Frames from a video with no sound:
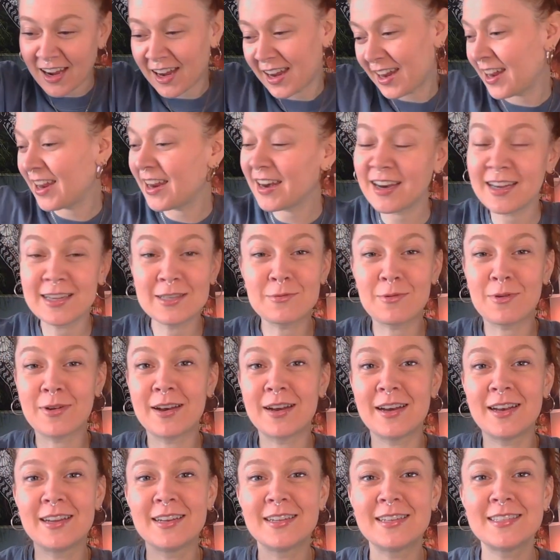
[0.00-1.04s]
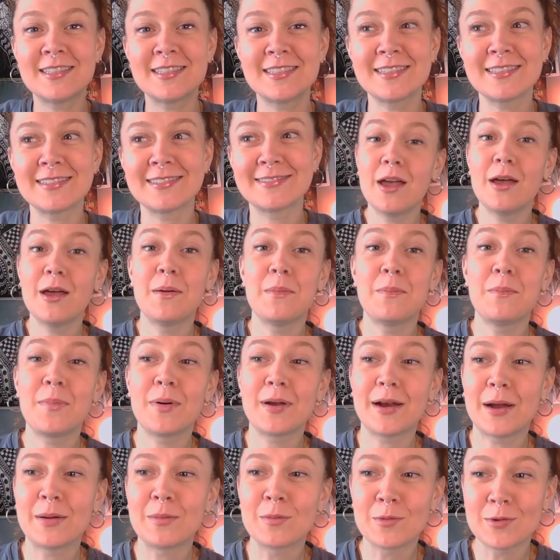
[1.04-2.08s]
it is what it is, but
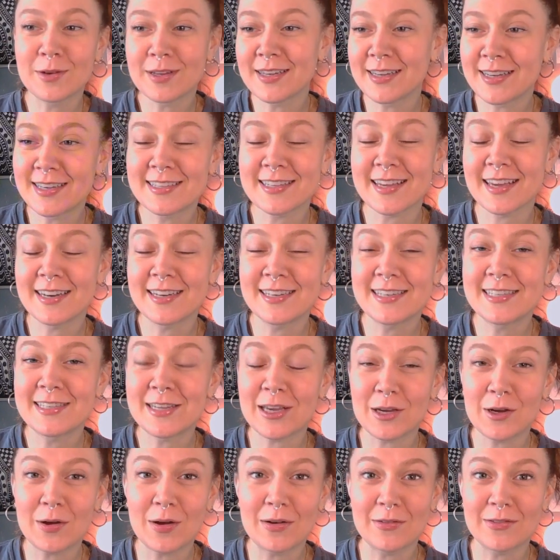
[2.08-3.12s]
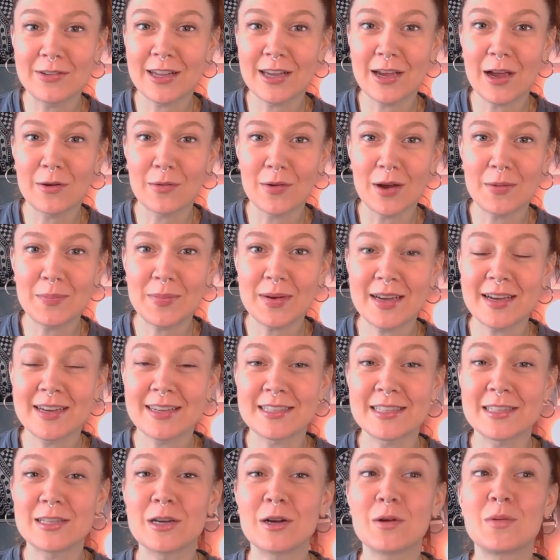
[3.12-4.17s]
I'm really excited to tell you everything I read
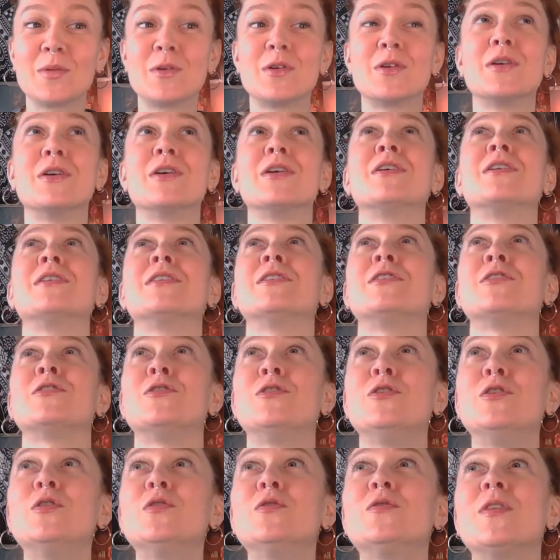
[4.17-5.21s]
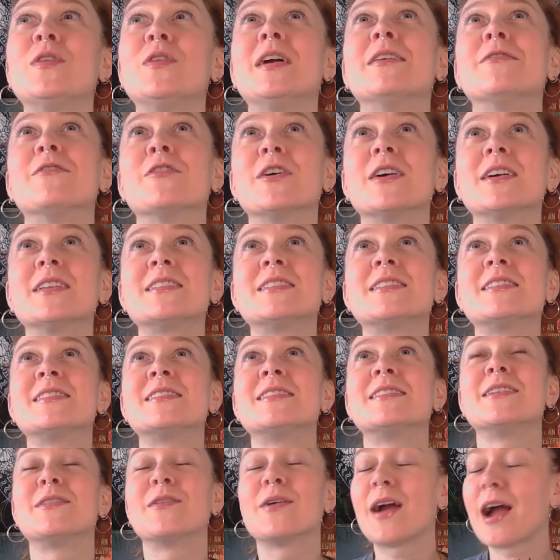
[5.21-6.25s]
because there were new favorites.
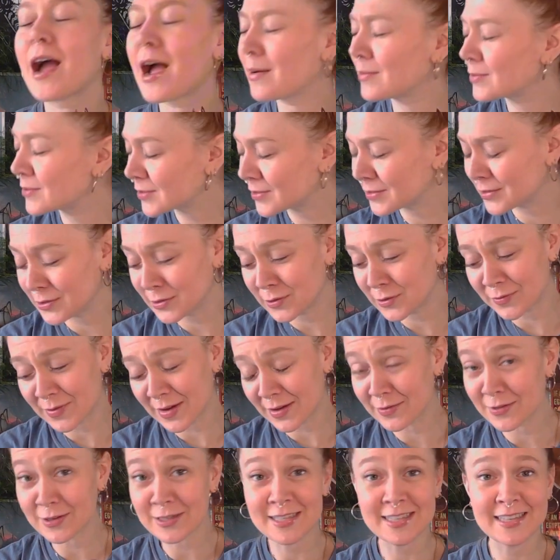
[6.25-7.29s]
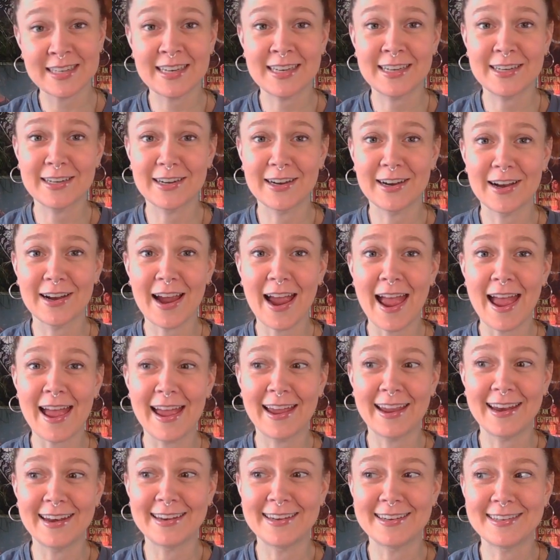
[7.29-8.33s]
There were absolutely new favorites in here,
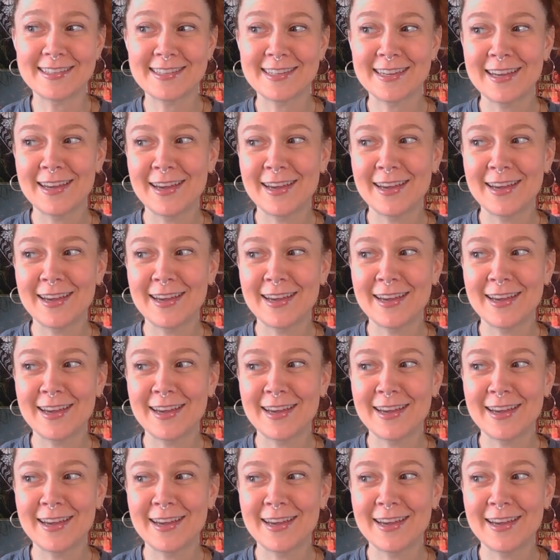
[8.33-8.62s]
and